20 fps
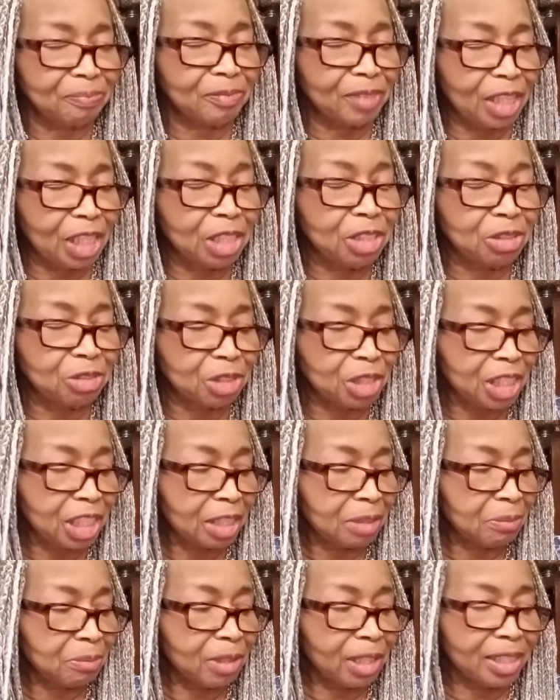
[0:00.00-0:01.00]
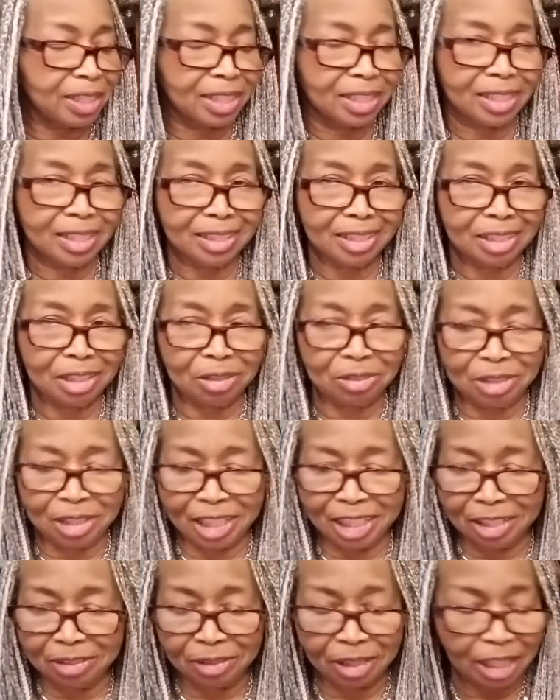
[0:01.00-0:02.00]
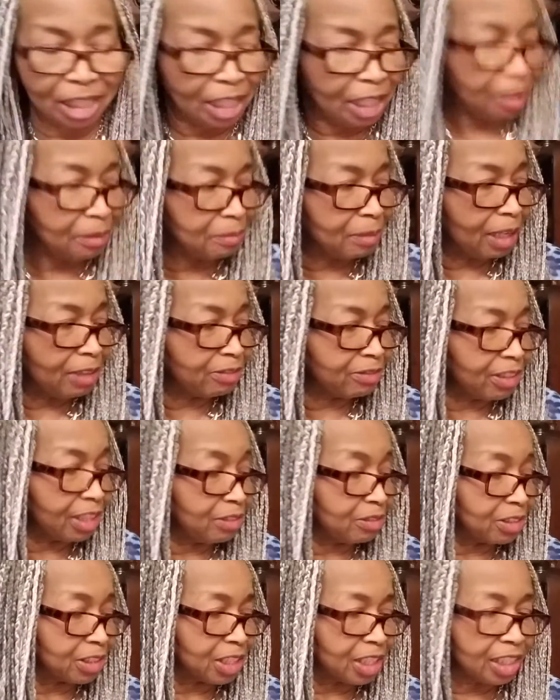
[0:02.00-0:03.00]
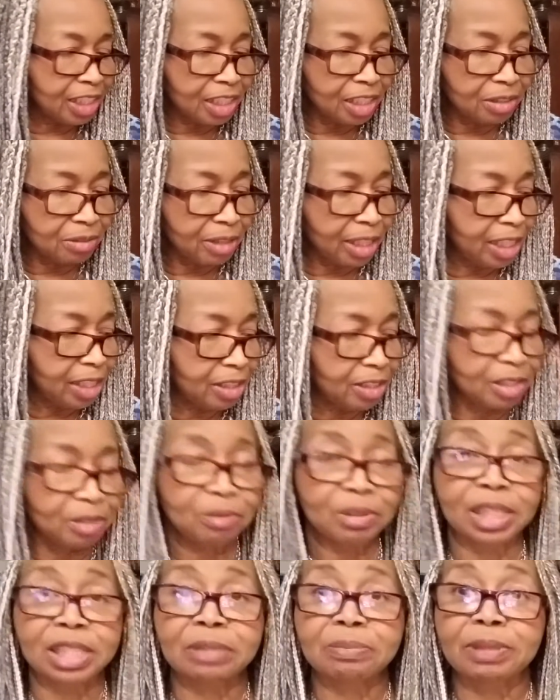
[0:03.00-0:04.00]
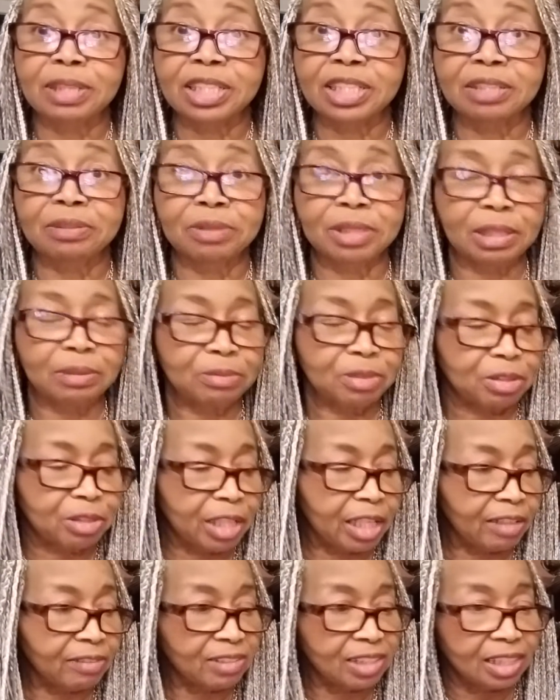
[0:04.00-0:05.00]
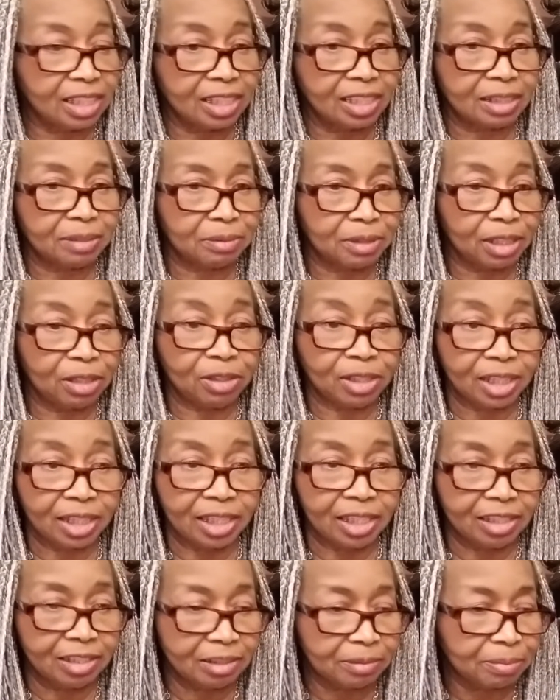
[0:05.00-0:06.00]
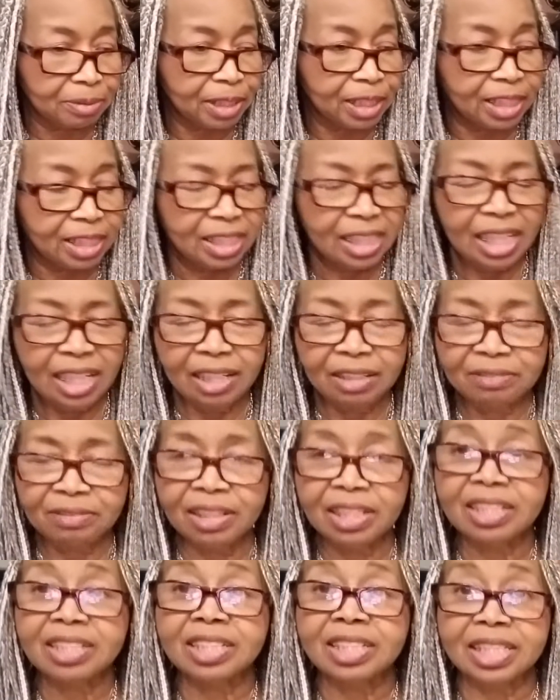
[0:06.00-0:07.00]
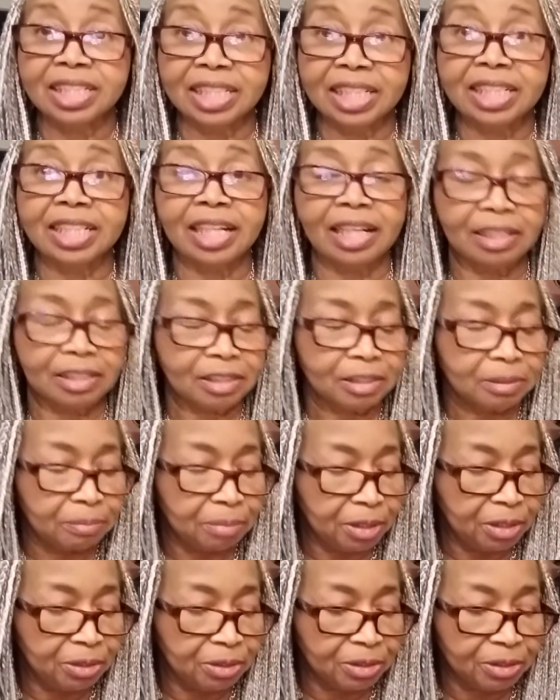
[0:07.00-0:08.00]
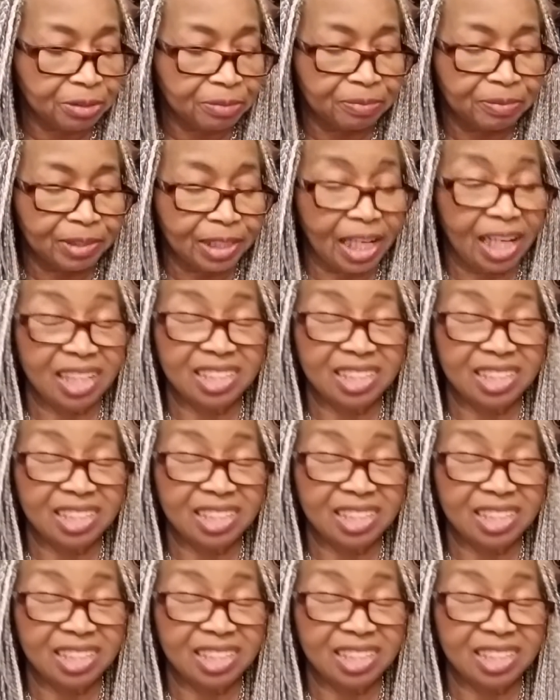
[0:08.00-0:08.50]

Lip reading: interesting process. So anyway, my favorite thing to write on, especially when I'm traveling, is on an airplane. Rather than take out a computer, I